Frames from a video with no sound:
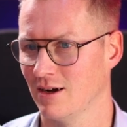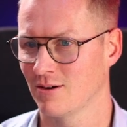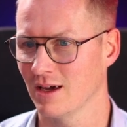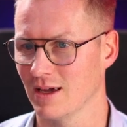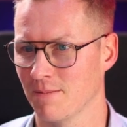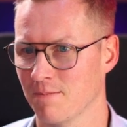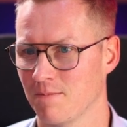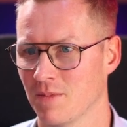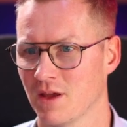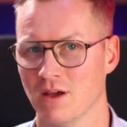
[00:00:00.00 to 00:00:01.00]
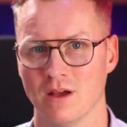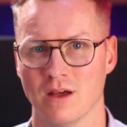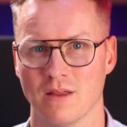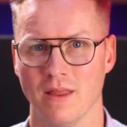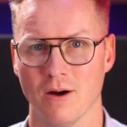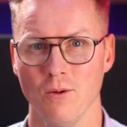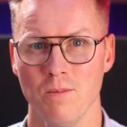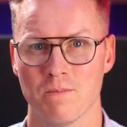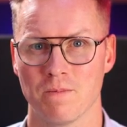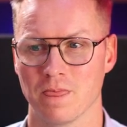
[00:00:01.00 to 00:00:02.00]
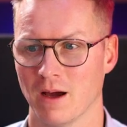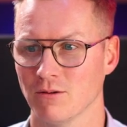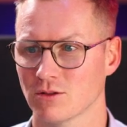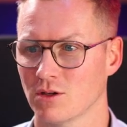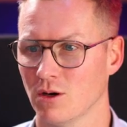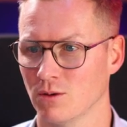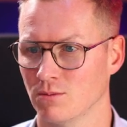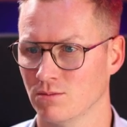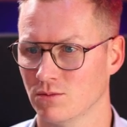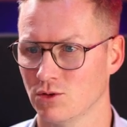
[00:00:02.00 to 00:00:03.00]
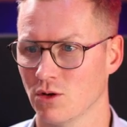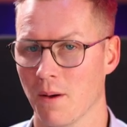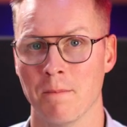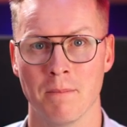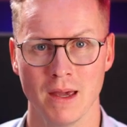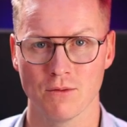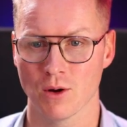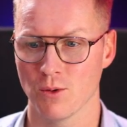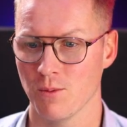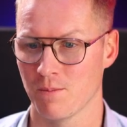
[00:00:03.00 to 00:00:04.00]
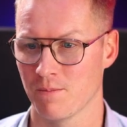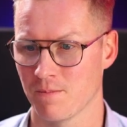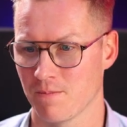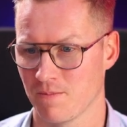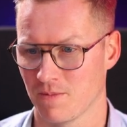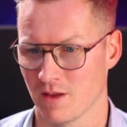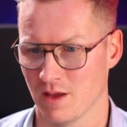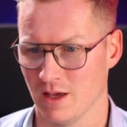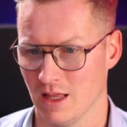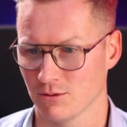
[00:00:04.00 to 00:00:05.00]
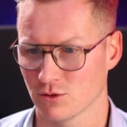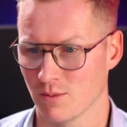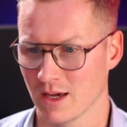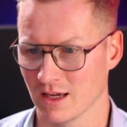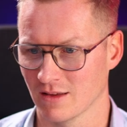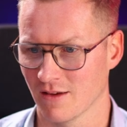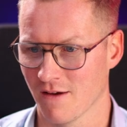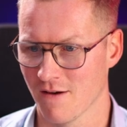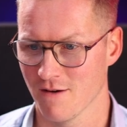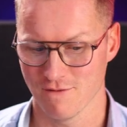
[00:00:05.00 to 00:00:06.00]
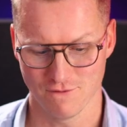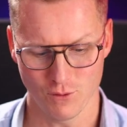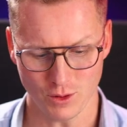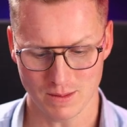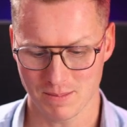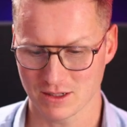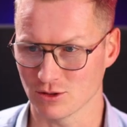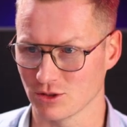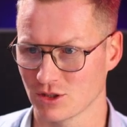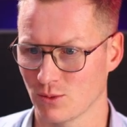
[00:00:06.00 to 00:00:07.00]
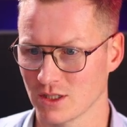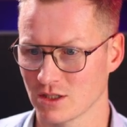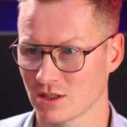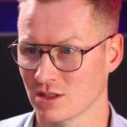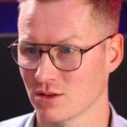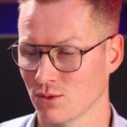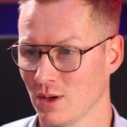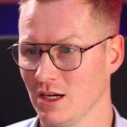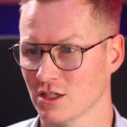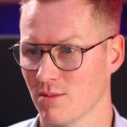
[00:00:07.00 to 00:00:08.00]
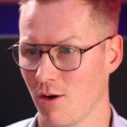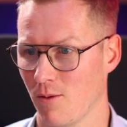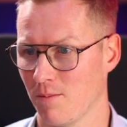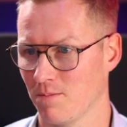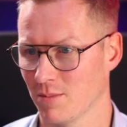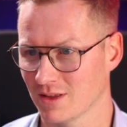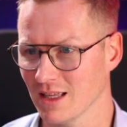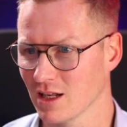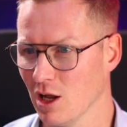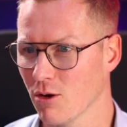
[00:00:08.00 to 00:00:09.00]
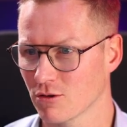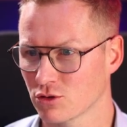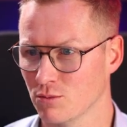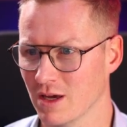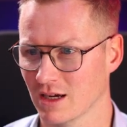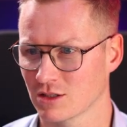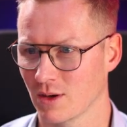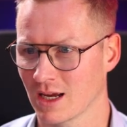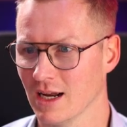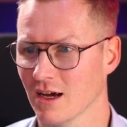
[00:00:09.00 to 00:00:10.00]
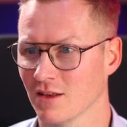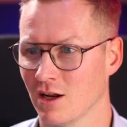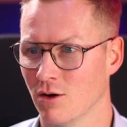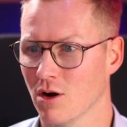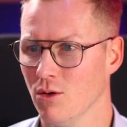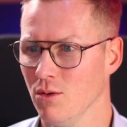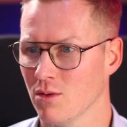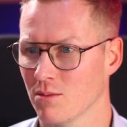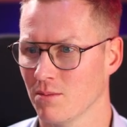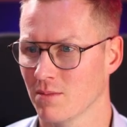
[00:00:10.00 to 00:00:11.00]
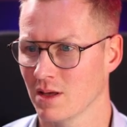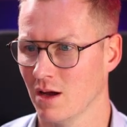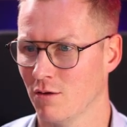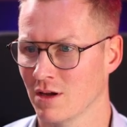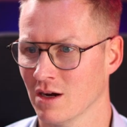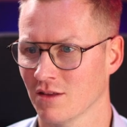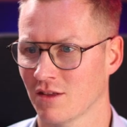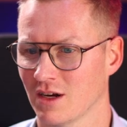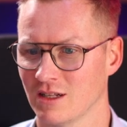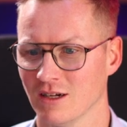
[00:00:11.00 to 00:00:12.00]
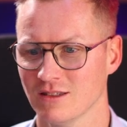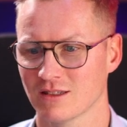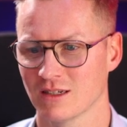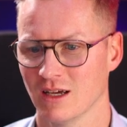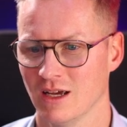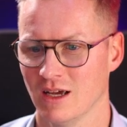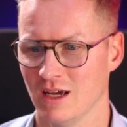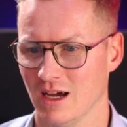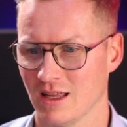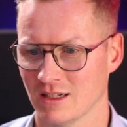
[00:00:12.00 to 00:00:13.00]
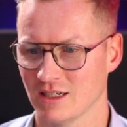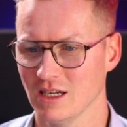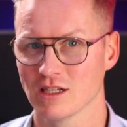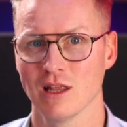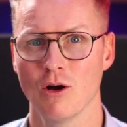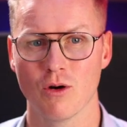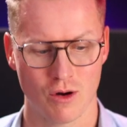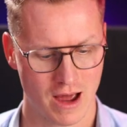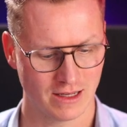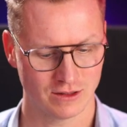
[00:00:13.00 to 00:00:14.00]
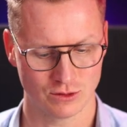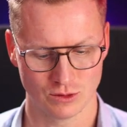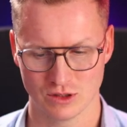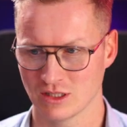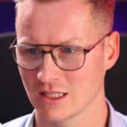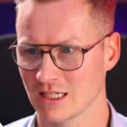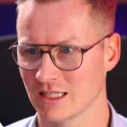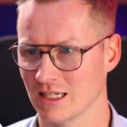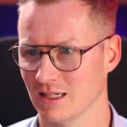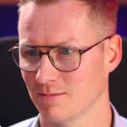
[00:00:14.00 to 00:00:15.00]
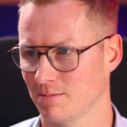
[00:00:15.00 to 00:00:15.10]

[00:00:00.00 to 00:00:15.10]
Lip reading: Okay. Now I want to go to the main row. I want to make it 40 pixels, which is really small, but then the logo is too big. So I click on the logo over here on the three dots, and I change the logo height to 16.